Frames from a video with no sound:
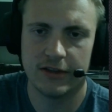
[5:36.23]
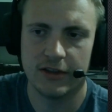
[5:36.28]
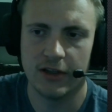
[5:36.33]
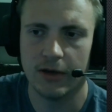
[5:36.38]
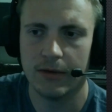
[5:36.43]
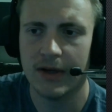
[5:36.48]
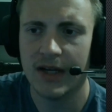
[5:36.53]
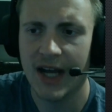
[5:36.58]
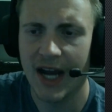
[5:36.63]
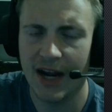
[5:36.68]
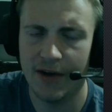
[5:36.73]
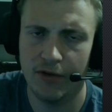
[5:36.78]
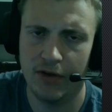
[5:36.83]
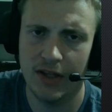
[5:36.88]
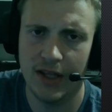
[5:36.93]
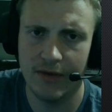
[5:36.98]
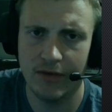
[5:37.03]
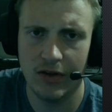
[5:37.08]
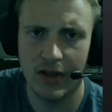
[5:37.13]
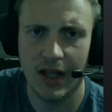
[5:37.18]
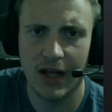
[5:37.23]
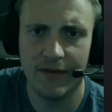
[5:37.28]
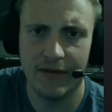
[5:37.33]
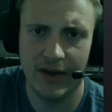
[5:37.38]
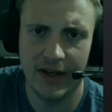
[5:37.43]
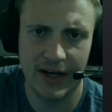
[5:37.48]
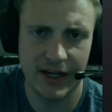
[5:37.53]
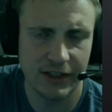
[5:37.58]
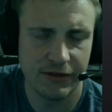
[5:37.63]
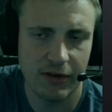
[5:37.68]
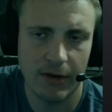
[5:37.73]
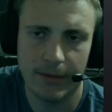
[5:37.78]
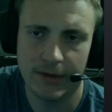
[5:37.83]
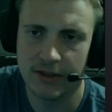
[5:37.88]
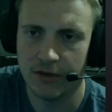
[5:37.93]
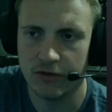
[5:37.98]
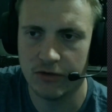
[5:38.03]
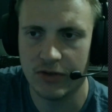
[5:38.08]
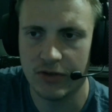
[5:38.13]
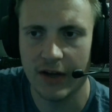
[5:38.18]
So I really love Olave, and I just find
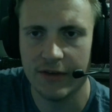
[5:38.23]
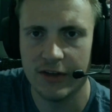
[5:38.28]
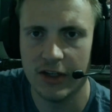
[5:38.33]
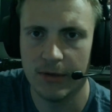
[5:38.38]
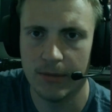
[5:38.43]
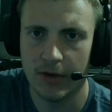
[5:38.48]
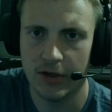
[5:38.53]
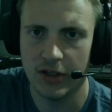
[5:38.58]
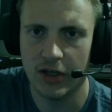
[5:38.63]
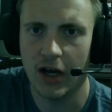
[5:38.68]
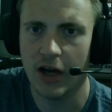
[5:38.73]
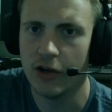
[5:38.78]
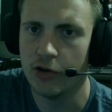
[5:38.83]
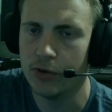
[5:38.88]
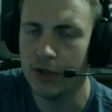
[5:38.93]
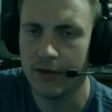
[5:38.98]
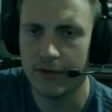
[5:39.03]
myself drafting him on Yahoo,